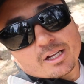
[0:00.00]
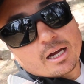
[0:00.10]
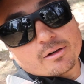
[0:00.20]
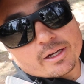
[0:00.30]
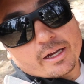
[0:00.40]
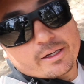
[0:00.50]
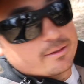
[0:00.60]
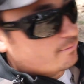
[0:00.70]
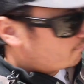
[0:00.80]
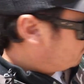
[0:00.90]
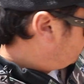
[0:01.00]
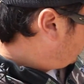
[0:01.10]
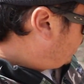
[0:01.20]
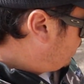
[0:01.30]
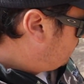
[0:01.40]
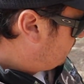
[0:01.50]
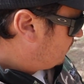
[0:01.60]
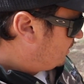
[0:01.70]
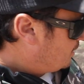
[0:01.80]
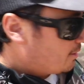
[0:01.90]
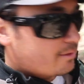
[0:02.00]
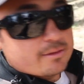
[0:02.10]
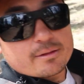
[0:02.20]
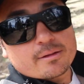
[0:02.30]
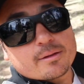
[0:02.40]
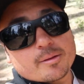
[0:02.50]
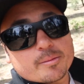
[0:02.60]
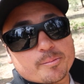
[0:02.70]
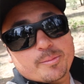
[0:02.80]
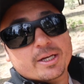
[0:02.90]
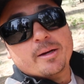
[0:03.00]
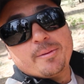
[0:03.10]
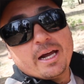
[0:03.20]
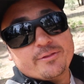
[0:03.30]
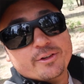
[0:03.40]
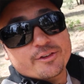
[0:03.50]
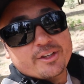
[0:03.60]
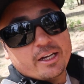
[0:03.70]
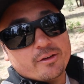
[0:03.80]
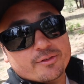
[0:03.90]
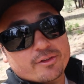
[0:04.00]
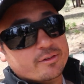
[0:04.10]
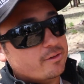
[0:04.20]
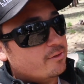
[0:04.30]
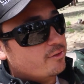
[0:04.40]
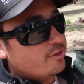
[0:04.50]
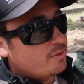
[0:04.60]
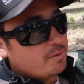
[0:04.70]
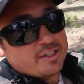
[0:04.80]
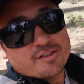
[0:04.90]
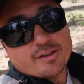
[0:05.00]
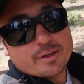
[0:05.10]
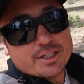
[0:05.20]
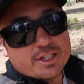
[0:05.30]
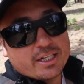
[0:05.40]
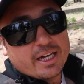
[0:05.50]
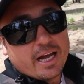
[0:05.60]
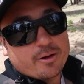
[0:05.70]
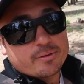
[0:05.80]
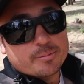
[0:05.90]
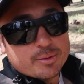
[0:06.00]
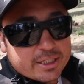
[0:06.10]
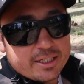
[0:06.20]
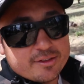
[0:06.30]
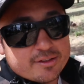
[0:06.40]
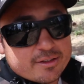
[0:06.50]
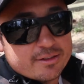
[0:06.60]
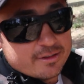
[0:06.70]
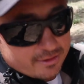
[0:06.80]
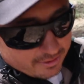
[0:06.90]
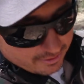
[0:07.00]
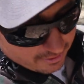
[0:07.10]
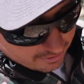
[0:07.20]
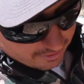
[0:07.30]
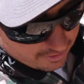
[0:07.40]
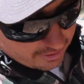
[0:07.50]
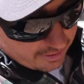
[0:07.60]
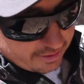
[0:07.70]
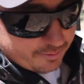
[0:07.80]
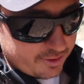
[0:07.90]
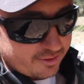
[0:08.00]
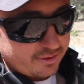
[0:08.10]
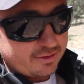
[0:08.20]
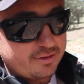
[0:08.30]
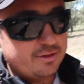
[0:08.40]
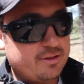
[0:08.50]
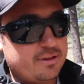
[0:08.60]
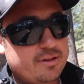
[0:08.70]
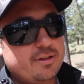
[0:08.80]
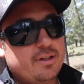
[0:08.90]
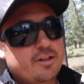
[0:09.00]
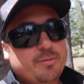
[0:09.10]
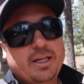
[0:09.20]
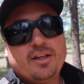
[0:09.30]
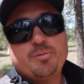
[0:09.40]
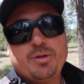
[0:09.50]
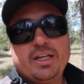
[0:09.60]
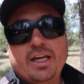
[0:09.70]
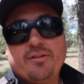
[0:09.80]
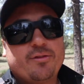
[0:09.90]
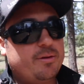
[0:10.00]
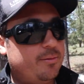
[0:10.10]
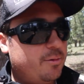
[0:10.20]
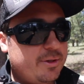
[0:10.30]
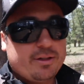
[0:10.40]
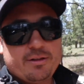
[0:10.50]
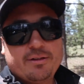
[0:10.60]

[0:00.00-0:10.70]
I don't get it, but pick up after yourselves so these places don't get shut down, please. Anyways, that's my SPA for the moment.